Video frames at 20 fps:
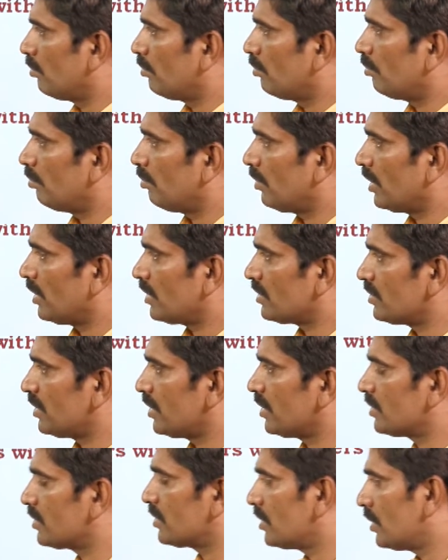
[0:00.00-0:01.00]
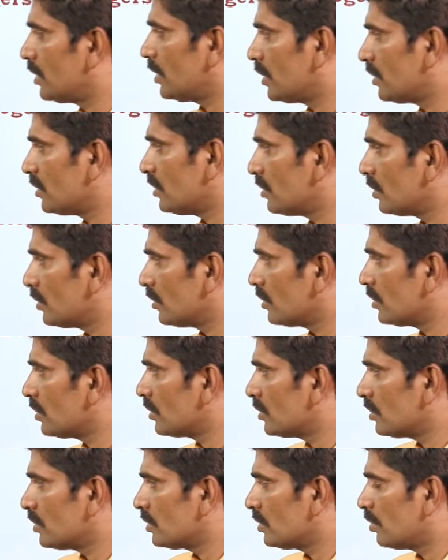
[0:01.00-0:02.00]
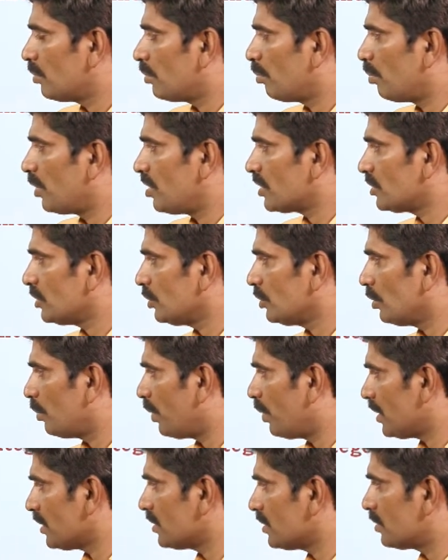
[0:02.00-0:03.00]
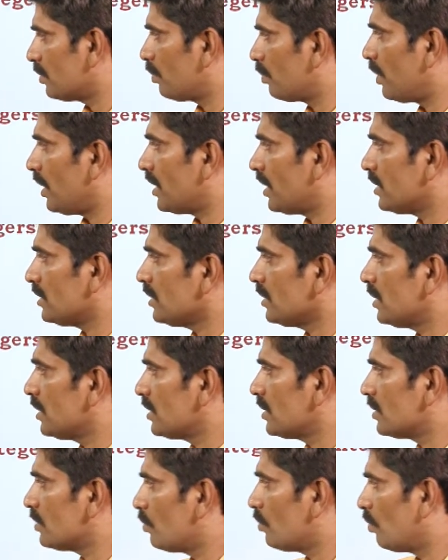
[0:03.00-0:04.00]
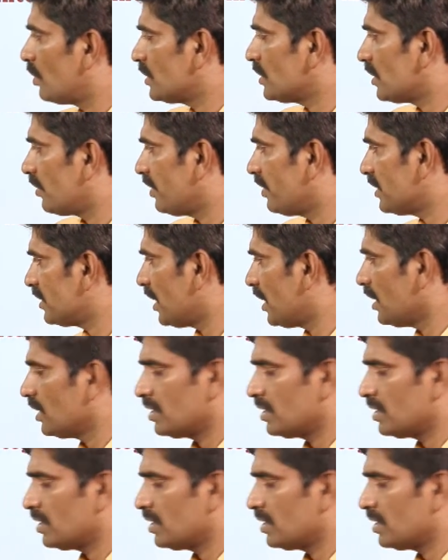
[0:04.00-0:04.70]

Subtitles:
minus 6, plus into plus, plus 1 sevens are